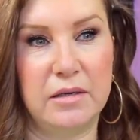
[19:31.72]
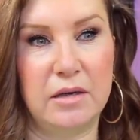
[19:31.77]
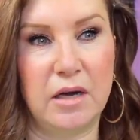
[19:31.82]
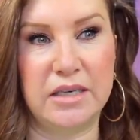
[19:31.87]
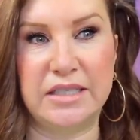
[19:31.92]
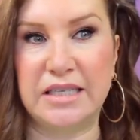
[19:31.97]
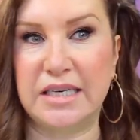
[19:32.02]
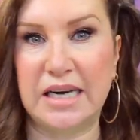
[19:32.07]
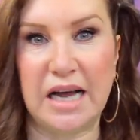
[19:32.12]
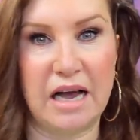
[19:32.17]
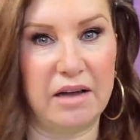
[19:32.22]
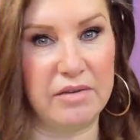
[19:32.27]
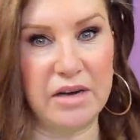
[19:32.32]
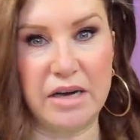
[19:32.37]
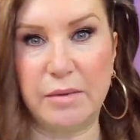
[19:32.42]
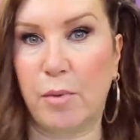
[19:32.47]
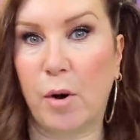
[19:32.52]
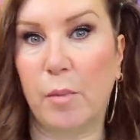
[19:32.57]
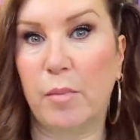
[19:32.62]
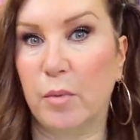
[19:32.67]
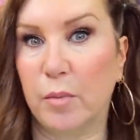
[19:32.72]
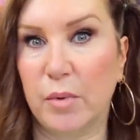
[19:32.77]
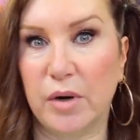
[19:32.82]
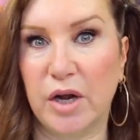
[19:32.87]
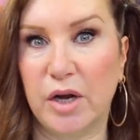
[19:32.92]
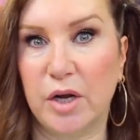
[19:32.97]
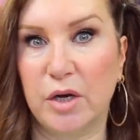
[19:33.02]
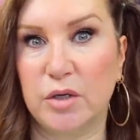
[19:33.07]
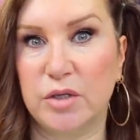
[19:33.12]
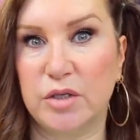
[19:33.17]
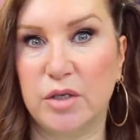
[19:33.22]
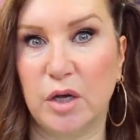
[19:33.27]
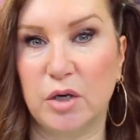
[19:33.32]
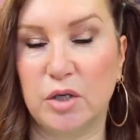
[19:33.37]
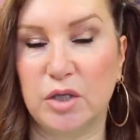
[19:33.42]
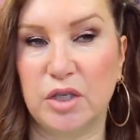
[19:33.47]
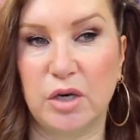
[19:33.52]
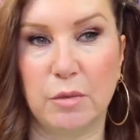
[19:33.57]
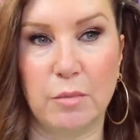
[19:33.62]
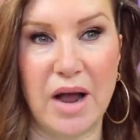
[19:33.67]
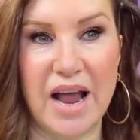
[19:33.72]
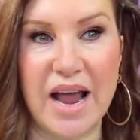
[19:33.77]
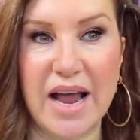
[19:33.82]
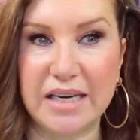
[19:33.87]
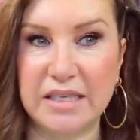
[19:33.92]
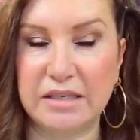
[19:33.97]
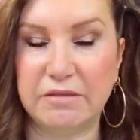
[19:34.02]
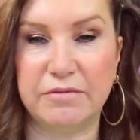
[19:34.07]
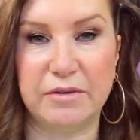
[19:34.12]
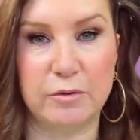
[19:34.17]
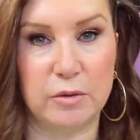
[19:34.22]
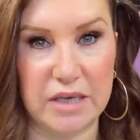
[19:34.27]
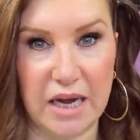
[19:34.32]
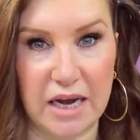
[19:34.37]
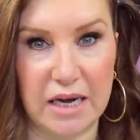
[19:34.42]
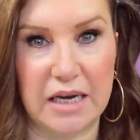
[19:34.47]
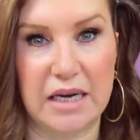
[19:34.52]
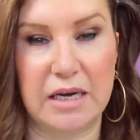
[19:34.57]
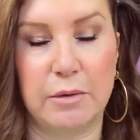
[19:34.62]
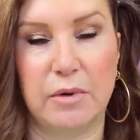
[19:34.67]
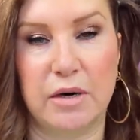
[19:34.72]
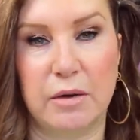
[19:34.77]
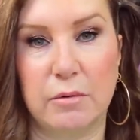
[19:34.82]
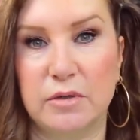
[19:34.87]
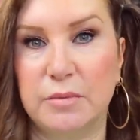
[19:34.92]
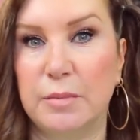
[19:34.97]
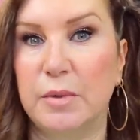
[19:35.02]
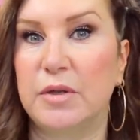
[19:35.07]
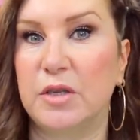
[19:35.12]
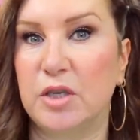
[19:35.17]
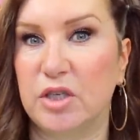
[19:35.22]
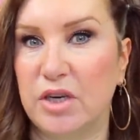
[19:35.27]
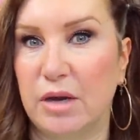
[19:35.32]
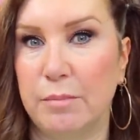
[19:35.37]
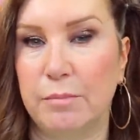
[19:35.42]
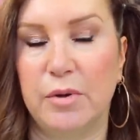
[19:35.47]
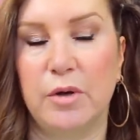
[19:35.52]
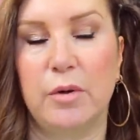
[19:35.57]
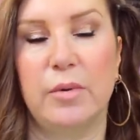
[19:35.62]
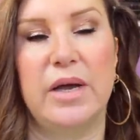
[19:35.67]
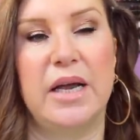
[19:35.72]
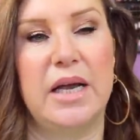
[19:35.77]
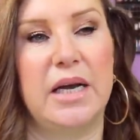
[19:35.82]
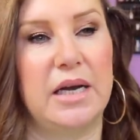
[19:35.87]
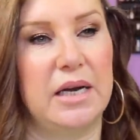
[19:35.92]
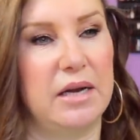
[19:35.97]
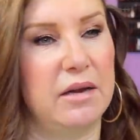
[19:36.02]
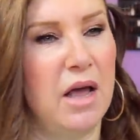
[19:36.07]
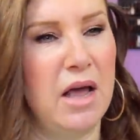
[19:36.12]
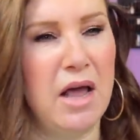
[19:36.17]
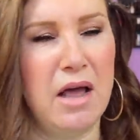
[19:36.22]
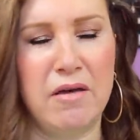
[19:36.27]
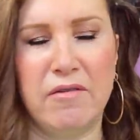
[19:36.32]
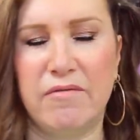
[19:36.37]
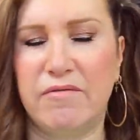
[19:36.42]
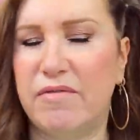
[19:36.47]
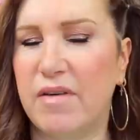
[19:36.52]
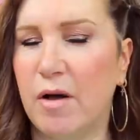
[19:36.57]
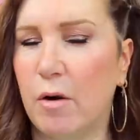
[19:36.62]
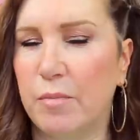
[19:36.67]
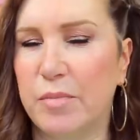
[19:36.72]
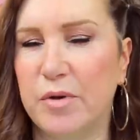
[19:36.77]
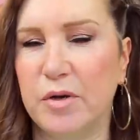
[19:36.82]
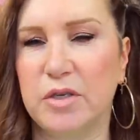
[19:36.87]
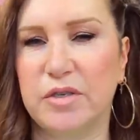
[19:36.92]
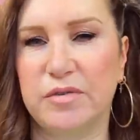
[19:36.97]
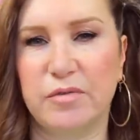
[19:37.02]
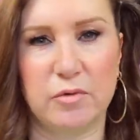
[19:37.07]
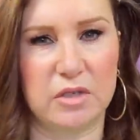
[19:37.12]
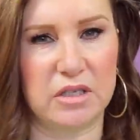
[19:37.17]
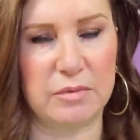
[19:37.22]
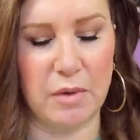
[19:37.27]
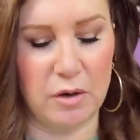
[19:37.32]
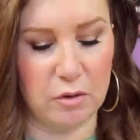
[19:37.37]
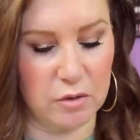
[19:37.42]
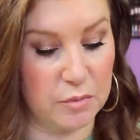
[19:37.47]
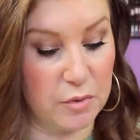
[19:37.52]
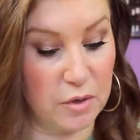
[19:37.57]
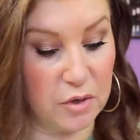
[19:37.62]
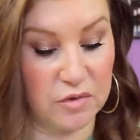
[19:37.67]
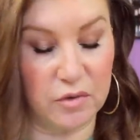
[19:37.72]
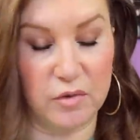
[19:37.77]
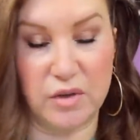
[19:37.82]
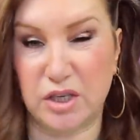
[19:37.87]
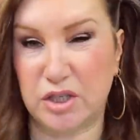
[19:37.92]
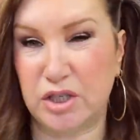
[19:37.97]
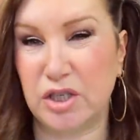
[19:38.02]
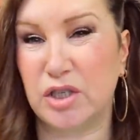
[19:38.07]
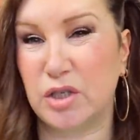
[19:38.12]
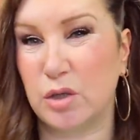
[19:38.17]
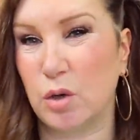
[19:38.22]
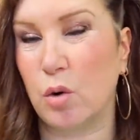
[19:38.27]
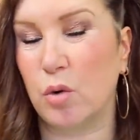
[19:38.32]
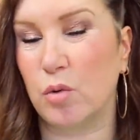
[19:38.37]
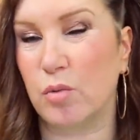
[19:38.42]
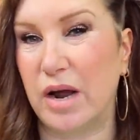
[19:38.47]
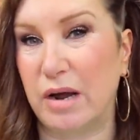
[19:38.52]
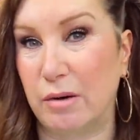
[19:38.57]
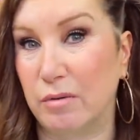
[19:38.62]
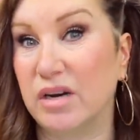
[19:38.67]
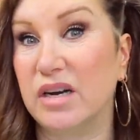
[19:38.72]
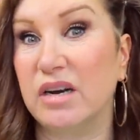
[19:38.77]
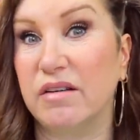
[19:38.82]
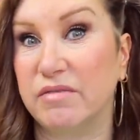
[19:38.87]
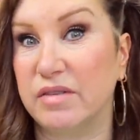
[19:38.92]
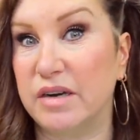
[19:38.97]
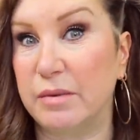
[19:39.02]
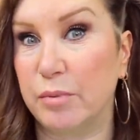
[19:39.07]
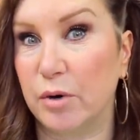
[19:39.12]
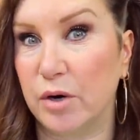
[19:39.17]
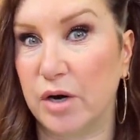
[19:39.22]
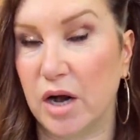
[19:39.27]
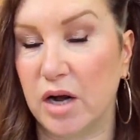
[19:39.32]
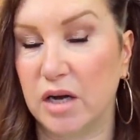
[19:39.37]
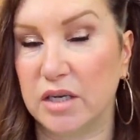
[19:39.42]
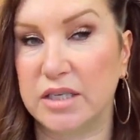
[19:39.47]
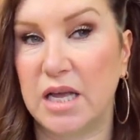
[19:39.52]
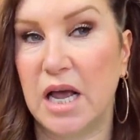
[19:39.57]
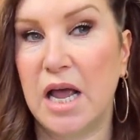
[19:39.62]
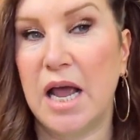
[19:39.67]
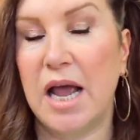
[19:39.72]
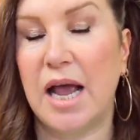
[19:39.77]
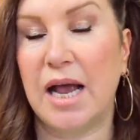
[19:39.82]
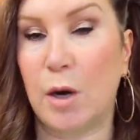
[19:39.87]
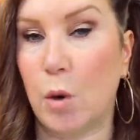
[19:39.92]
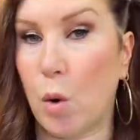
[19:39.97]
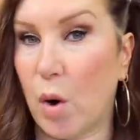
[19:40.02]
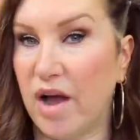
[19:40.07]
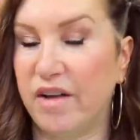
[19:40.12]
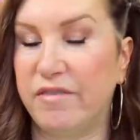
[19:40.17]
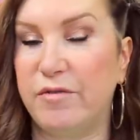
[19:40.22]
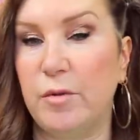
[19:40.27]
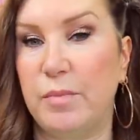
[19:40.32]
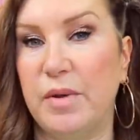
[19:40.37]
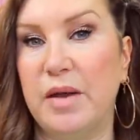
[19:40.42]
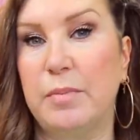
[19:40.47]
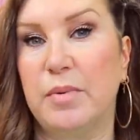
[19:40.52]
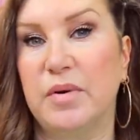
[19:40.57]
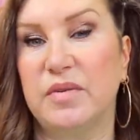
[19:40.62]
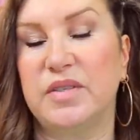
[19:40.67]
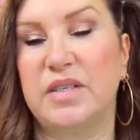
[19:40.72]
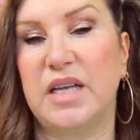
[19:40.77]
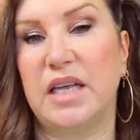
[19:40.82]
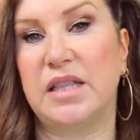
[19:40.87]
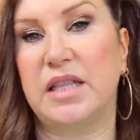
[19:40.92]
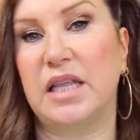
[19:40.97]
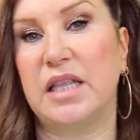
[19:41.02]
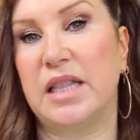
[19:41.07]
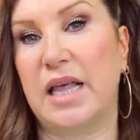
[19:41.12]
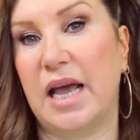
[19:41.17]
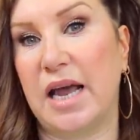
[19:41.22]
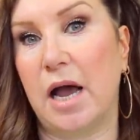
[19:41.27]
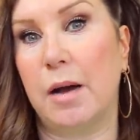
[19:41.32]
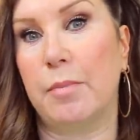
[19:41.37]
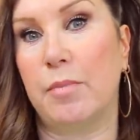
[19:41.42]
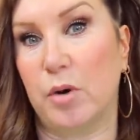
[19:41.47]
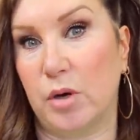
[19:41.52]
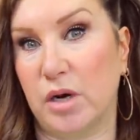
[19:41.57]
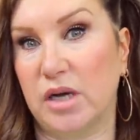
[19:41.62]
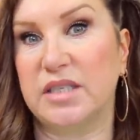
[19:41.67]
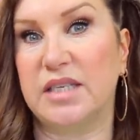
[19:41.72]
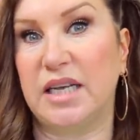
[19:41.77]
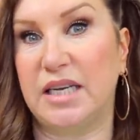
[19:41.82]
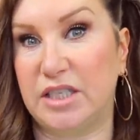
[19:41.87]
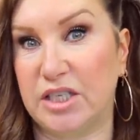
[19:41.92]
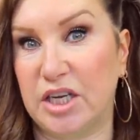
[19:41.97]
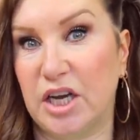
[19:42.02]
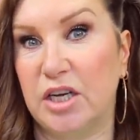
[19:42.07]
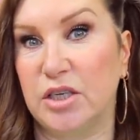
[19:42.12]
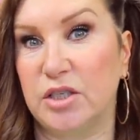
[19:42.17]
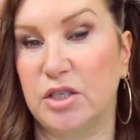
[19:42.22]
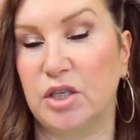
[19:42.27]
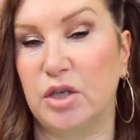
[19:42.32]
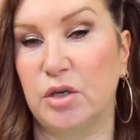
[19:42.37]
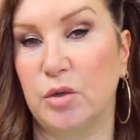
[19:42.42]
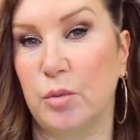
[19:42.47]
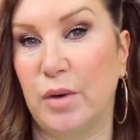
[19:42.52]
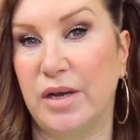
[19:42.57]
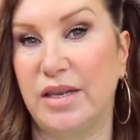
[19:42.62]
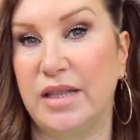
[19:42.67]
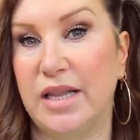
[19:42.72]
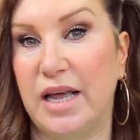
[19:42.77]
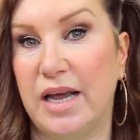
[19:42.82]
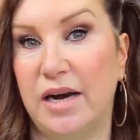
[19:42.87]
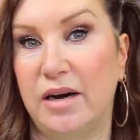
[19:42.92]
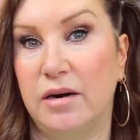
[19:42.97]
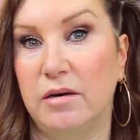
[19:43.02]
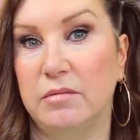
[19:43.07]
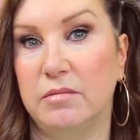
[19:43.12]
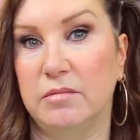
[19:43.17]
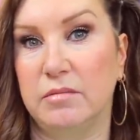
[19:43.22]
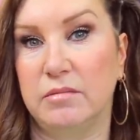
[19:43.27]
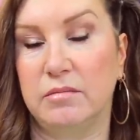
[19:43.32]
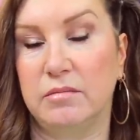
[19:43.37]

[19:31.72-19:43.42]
I didn't have any problem when I used those. You know, my hair didn't feel tangly when I was putting the shampoo in. It felt beautiful, smells beautiful. They're just all round lovely products. And quite a few people have said that they are products they turn to when their